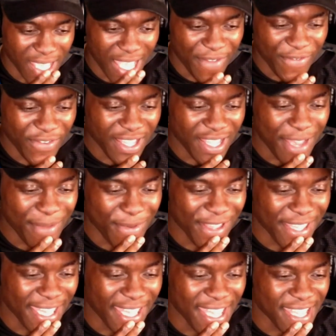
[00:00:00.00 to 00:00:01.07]
I think I'm
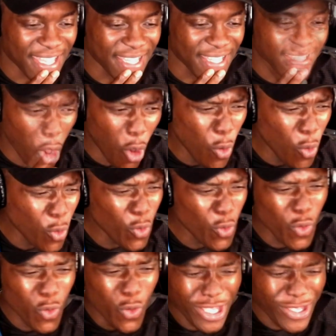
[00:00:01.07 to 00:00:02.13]
okay.
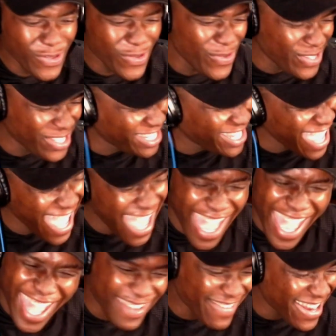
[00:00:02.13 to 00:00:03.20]
Oh, huge,
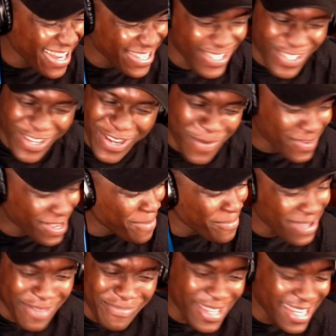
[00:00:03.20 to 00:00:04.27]
yeah, great job. Come
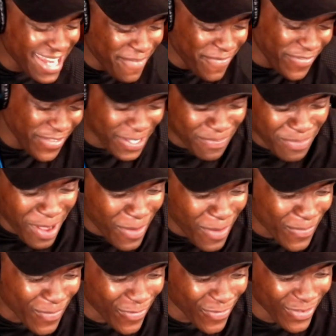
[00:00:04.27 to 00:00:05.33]
give me that fist
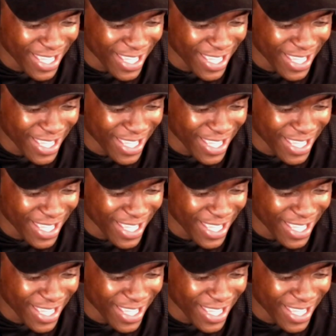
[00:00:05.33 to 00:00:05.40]
bump.